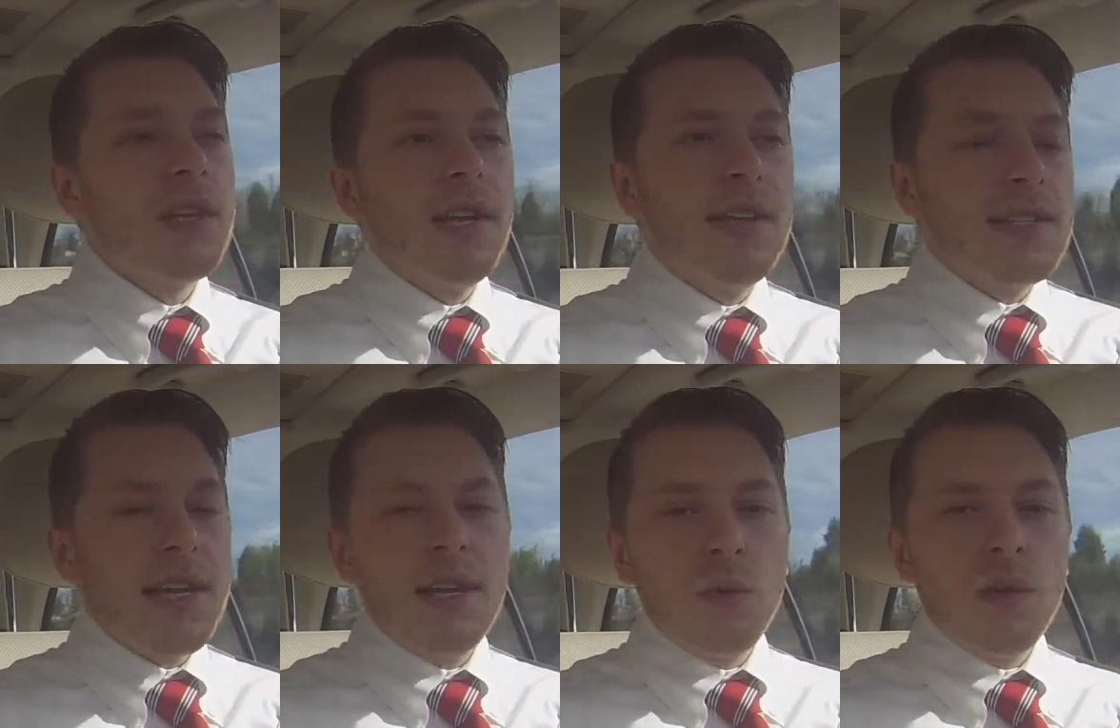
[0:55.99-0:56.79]
And that's
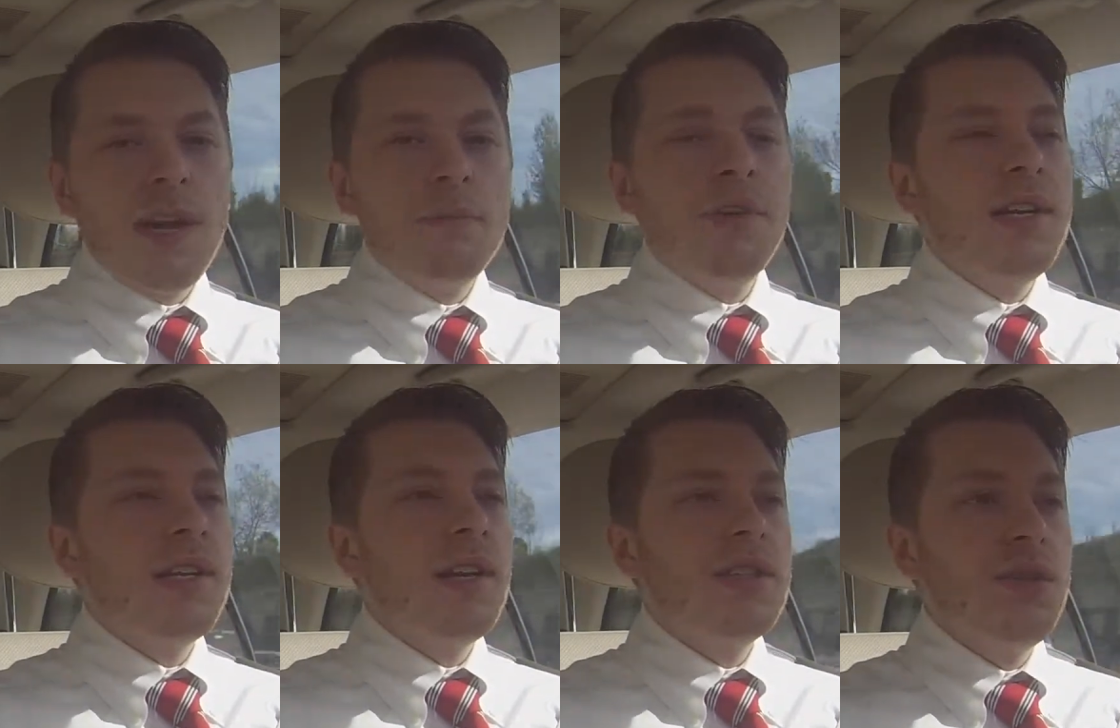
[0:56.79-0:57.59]
kind of what I'm
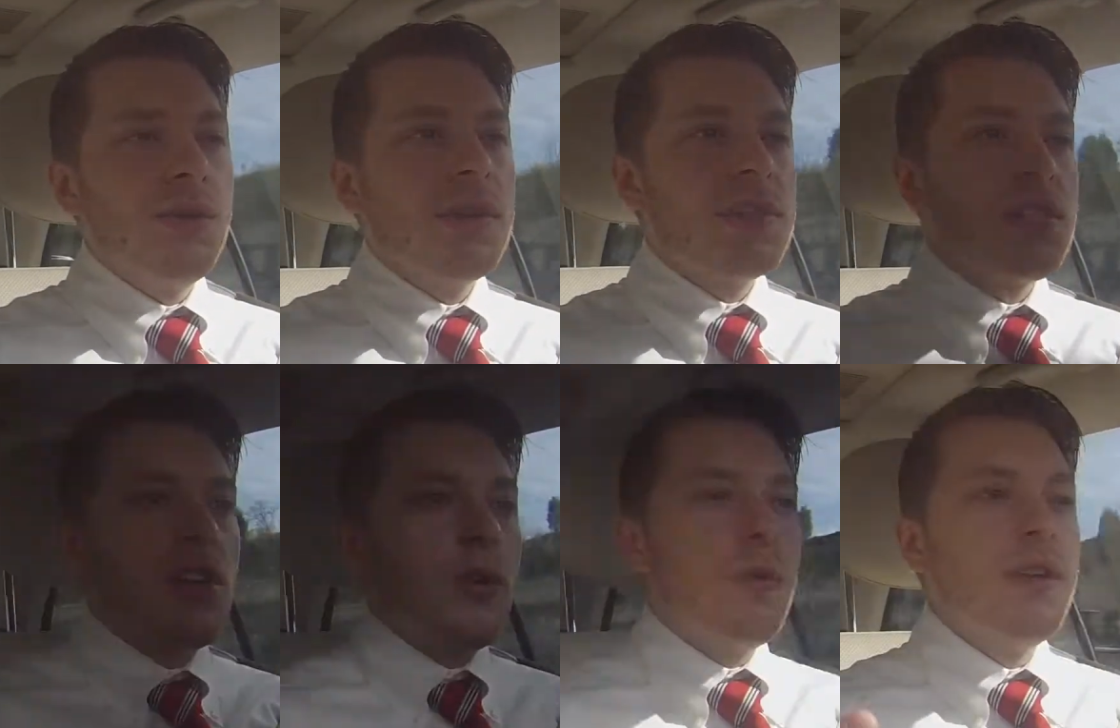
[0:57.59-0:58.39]
planning on doing.
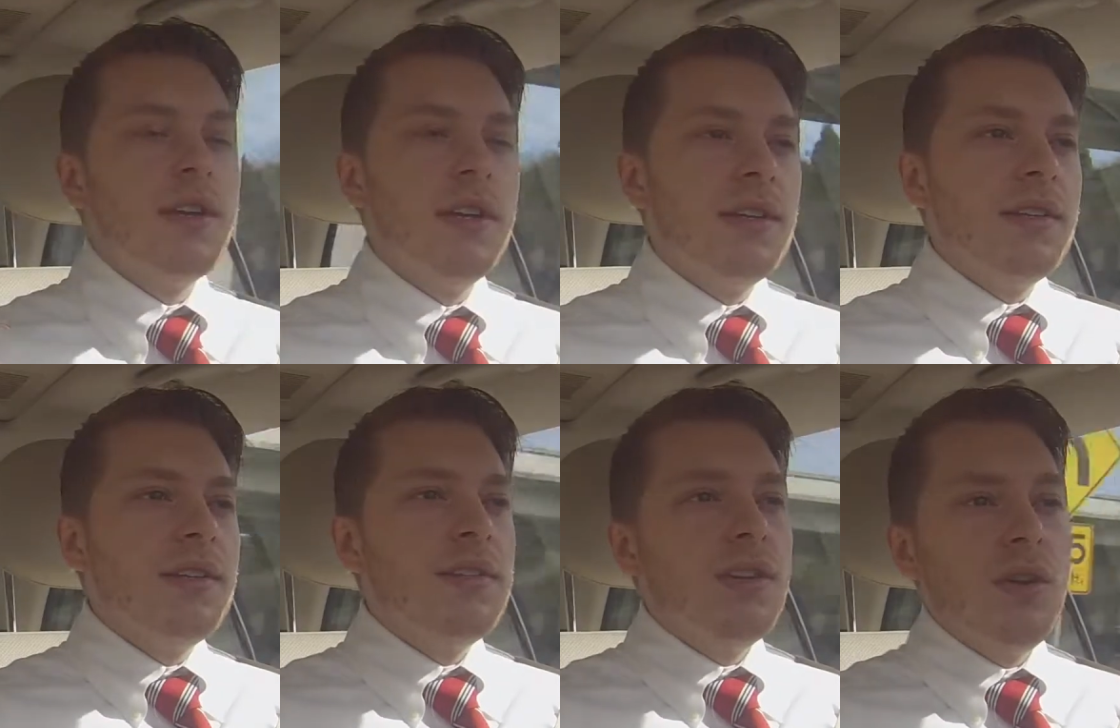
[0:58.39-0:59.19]
So,
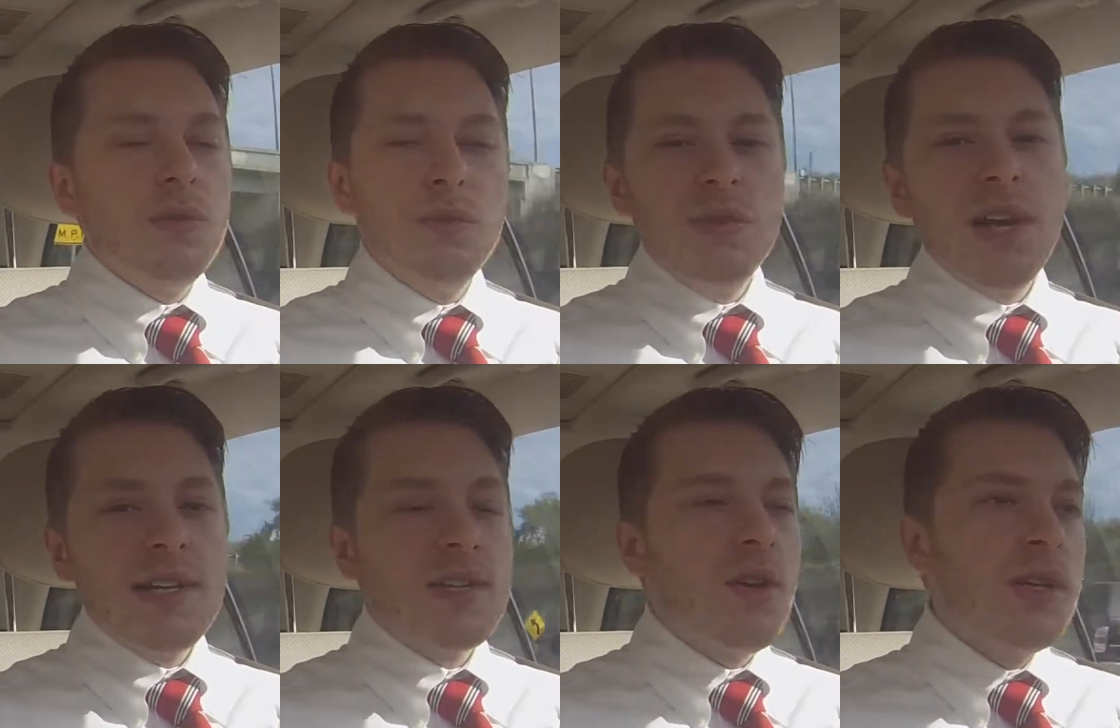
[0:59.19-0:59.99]
you know, you
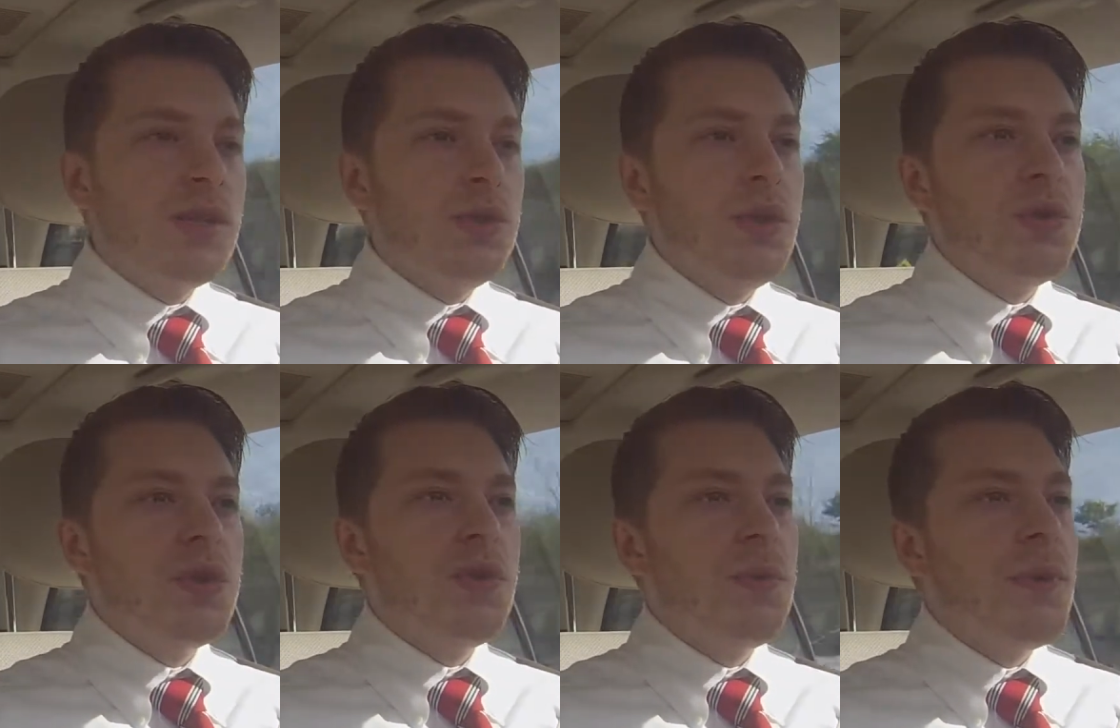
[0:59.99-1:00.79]
guys know I do
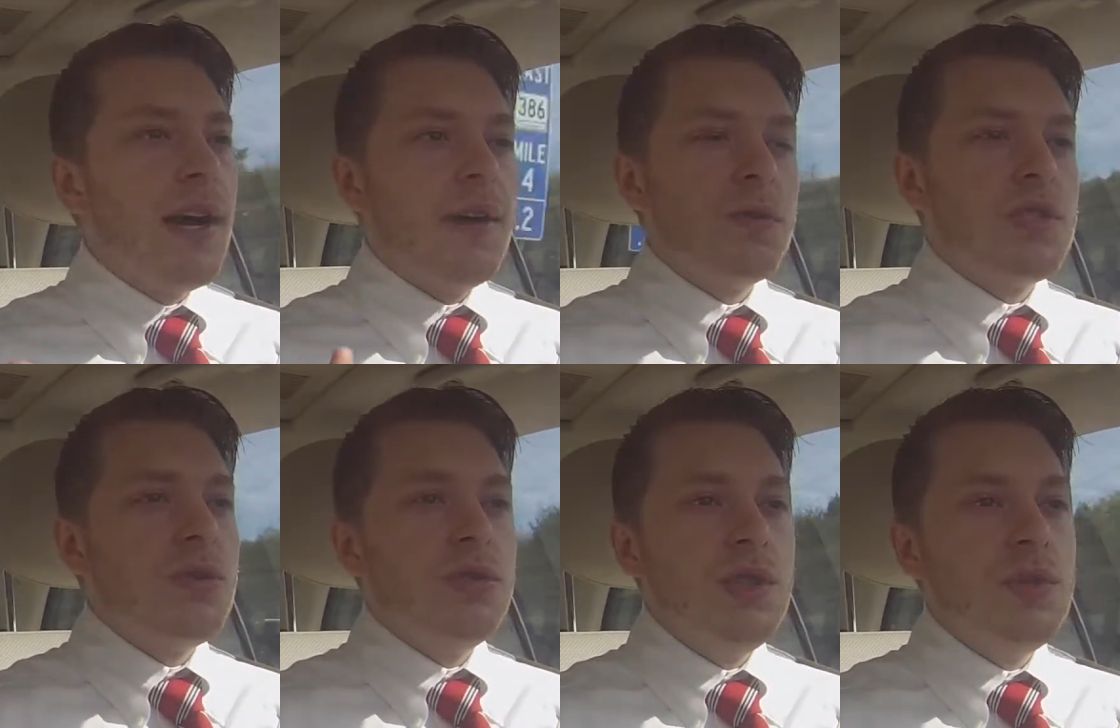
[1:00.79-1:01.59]
YouTube. I was
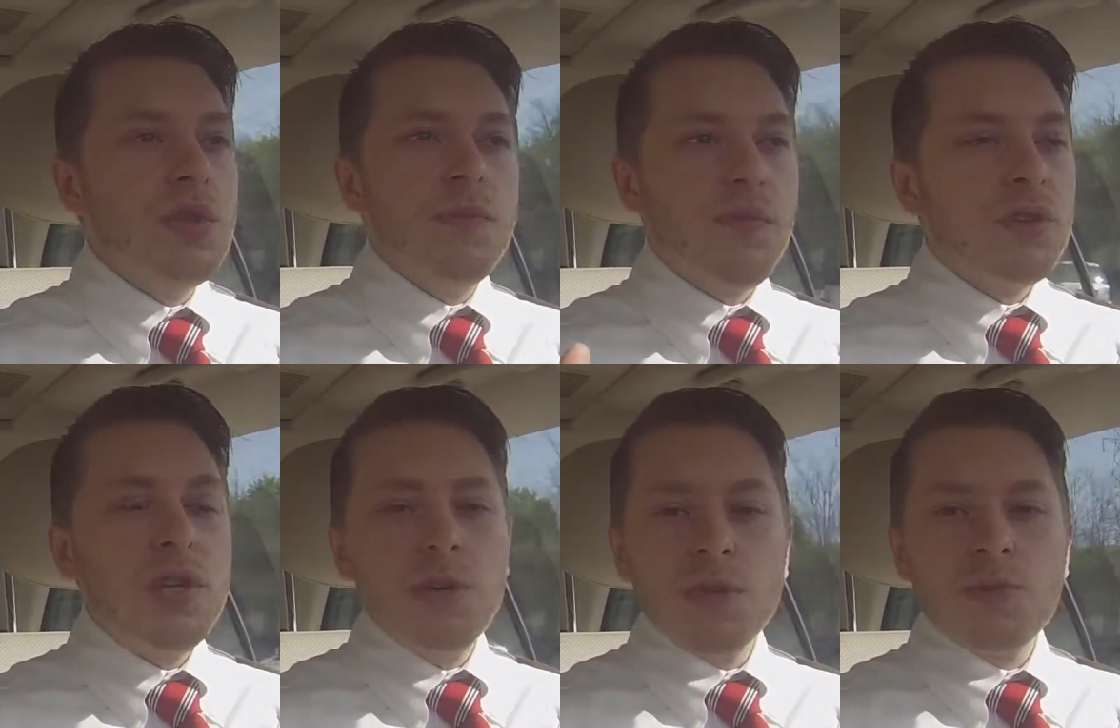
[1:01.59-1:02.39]
doing YouTube for
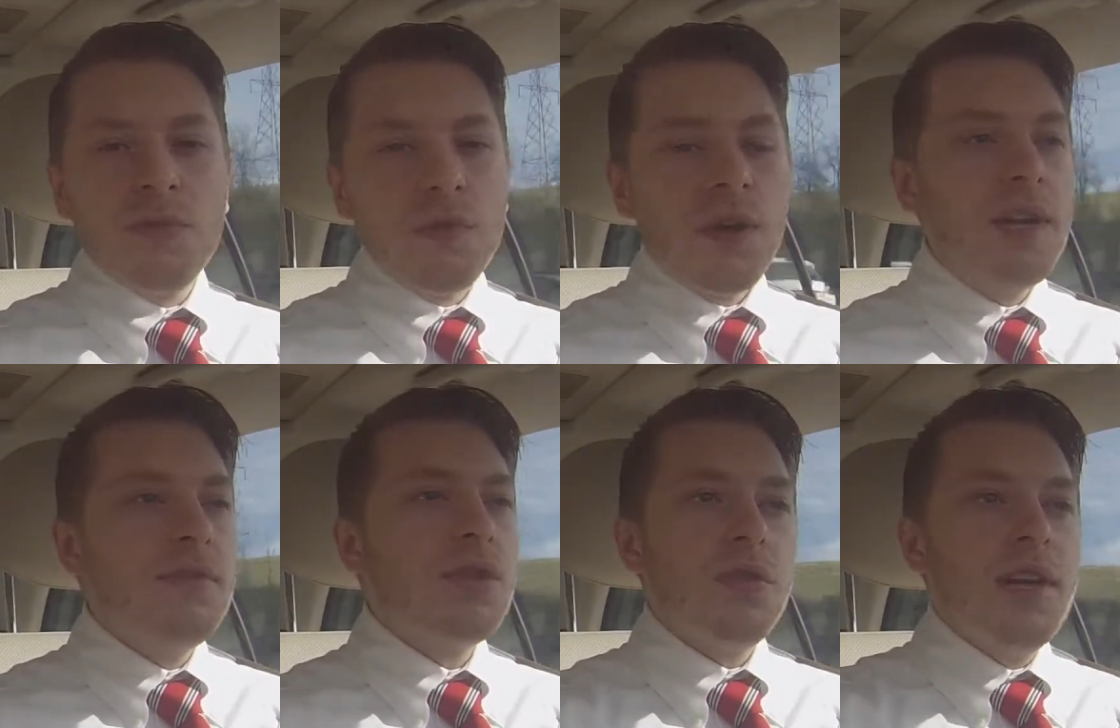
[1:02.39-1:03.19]
years before I
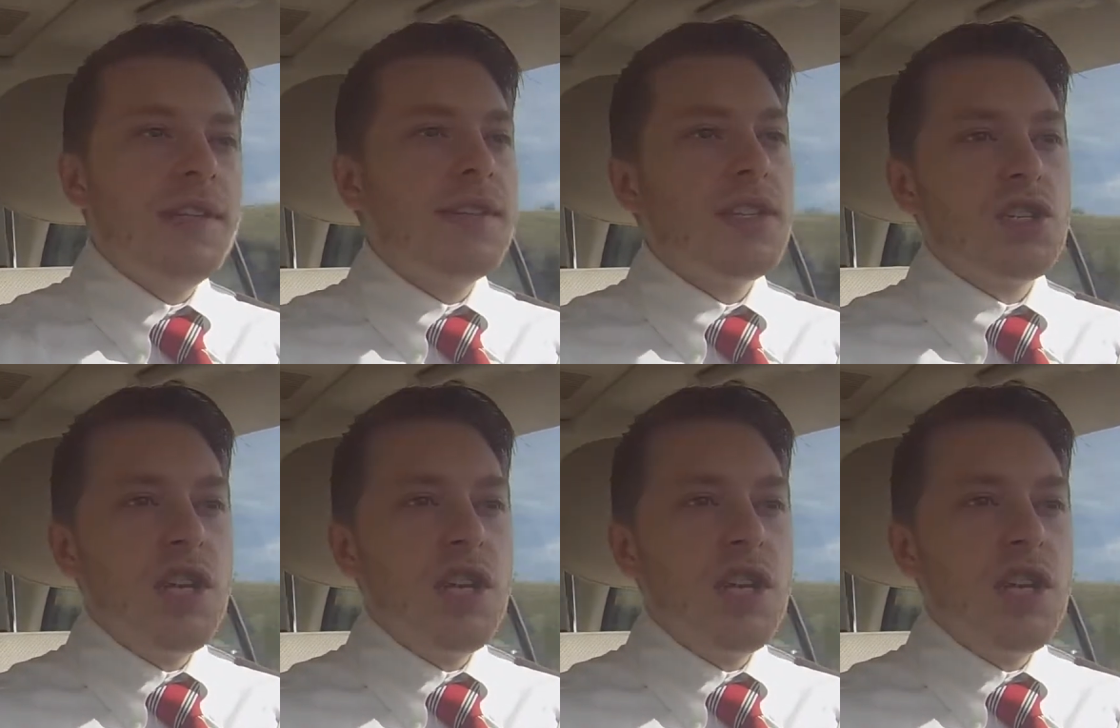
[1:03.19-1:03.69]
even created this